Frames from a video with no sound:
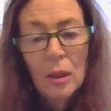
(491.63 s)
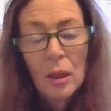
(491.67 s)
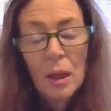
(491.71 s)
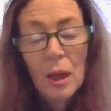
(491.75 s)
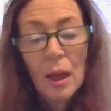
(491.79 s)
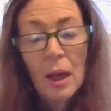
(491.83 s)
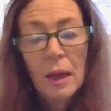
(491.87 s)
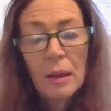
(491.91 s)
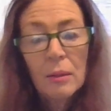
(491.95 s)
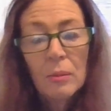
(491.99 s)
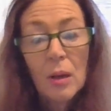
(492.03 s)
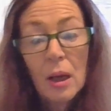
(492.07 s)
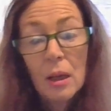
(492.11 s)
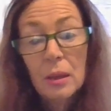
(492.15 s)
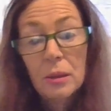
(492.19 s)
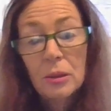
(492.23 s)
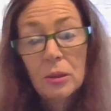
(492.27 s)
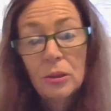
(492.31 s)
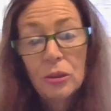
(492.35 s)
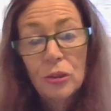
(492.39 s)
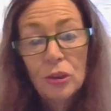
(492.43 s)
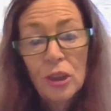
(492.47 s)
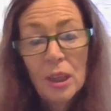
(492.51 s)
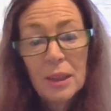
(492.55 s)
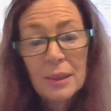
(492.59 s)
I
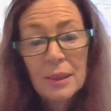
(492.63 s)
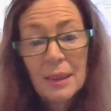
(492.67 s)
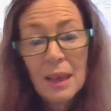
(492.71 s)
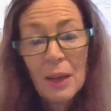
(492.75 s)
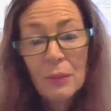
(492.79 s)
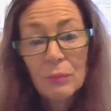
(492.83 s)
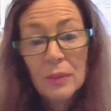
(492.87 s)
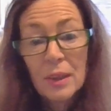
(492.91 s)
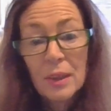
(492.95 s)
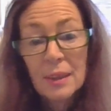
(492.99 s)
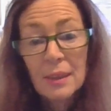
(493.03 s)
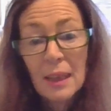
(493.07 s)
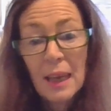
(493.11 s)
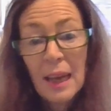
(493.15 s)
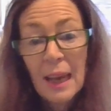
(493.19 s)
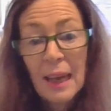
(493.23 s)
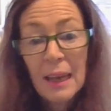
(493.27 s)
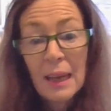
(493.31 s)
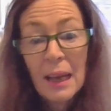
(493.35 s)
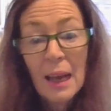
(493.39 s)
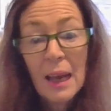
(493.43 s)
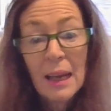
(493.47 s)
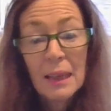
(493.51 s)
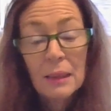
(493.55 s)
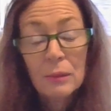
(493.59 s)
just have to
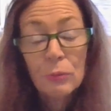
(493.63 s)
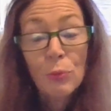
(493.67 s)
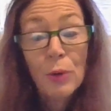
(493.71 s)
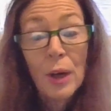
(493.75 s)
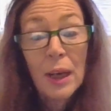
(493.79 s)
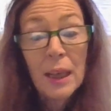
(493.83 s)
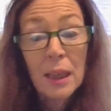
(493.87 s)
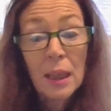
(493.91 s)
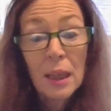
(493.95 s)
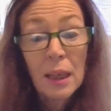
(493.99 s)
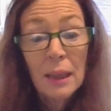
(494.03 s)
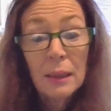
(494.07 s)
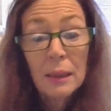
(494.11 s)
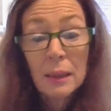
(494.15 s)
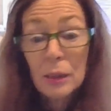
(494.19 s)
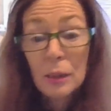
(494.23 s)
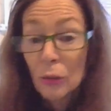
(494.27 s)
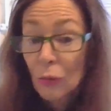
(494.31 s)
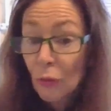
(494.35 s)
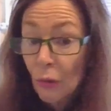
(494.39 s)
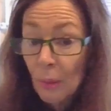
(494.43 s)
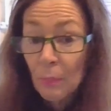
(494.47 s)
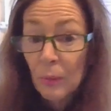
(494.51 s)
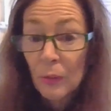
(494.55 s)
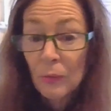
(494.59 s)
say, and regular
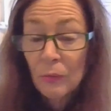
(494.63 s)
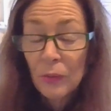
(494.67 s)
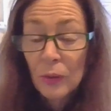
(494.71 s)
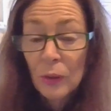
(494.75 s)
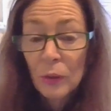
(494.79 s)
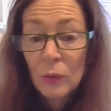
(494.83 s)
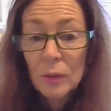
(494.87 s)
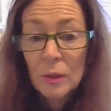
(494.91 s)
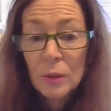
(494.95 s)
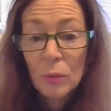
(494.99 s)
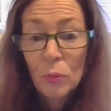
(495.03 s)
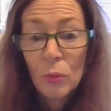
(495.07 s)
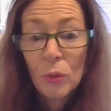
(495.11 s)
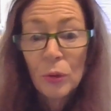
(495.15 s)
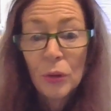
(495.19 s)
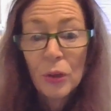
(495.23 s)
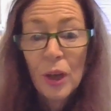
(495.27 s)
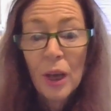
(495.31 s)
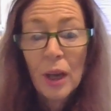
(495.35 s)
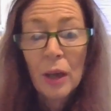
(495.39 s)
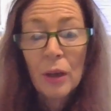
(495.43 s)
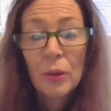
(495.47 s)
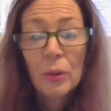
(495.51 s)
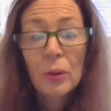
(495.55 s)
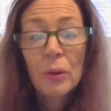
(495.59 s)
intrepid viewers will
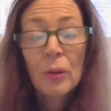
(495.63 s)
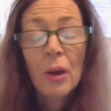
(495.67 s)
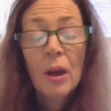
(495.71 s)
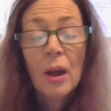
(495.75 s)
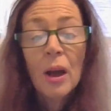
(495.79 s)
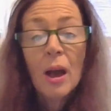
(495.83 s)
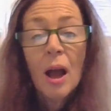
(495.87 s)
know,